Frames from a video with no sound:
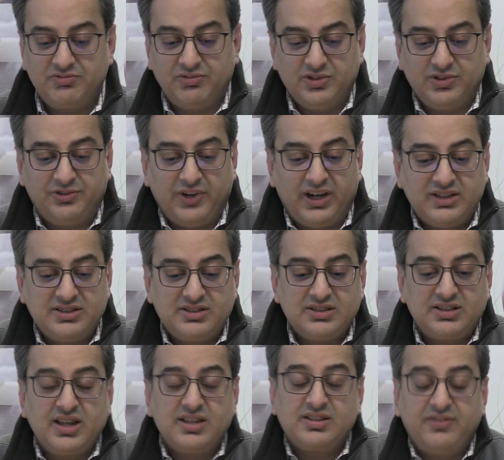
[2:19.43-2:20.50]
device
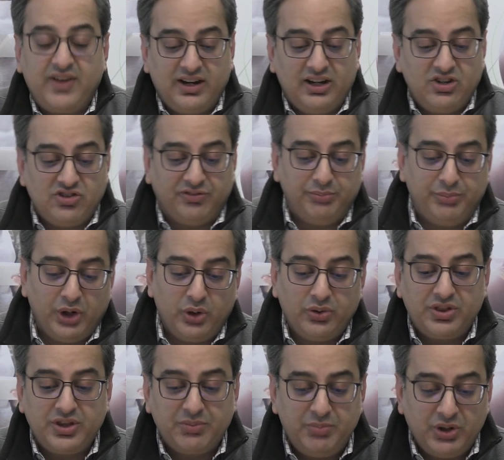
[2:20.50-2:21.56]
takes advantage of
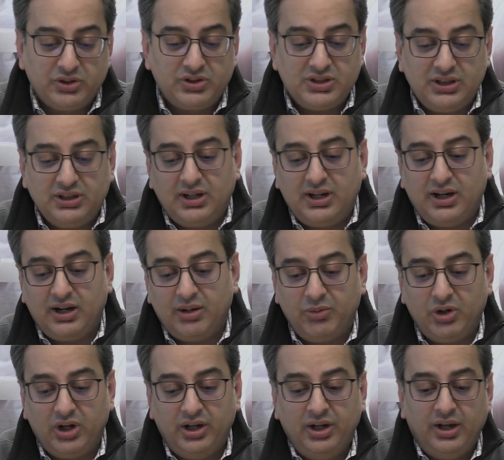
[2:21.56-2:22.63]
both the built-in
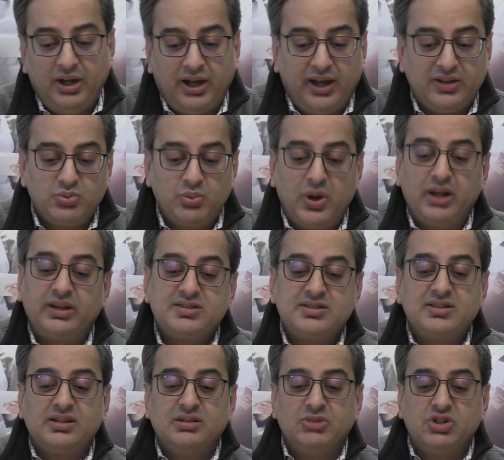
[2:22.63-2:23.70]
camera as well as
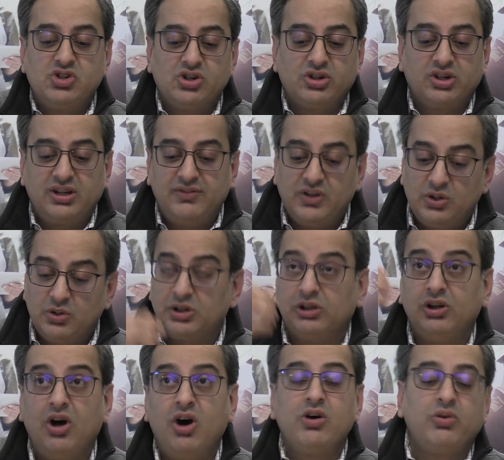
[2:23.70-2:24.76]
the imager, giving you the
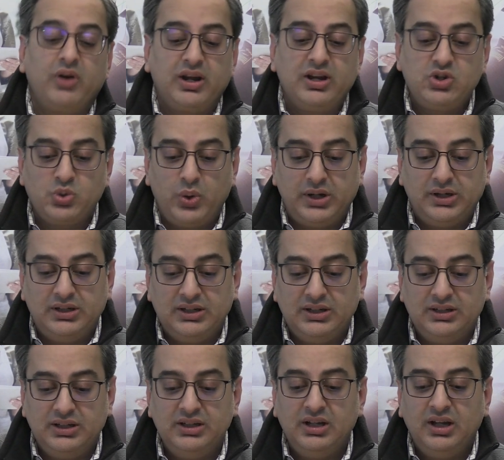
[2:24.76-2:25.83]
long range when
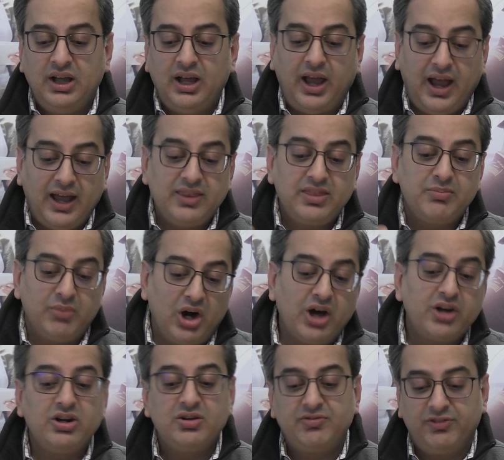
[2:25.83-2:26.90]
needed and the
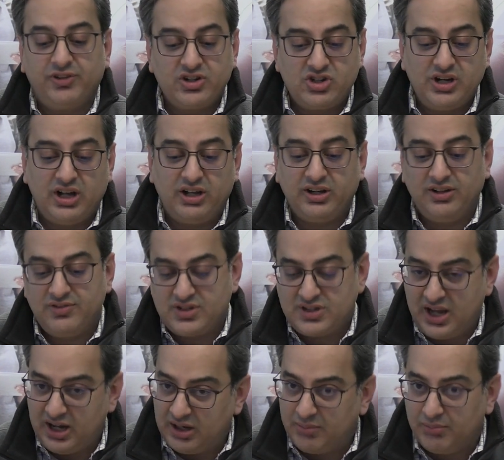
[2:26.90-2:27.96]
modern functionality of
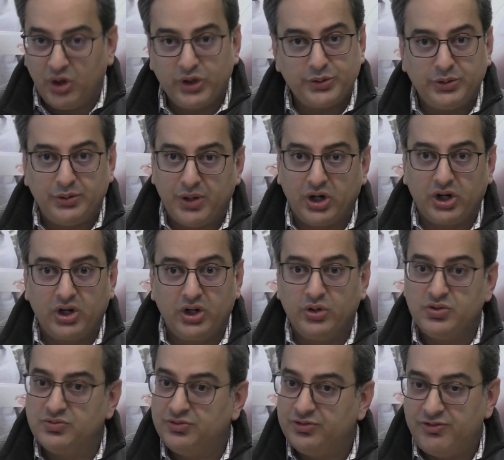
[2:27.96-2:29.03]
scanning multiple
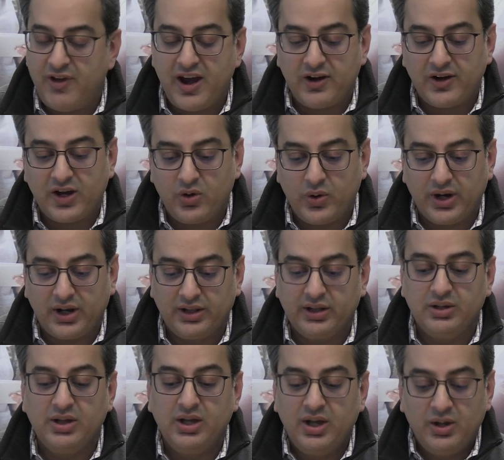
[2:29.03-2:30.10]
barcodes very
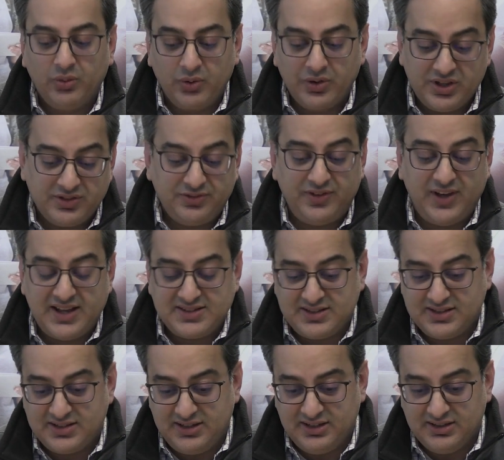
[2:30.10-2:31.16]
quickly with as fast
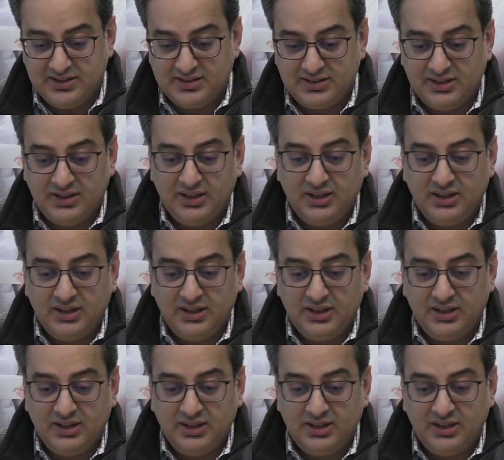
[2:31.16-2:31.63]
as it is.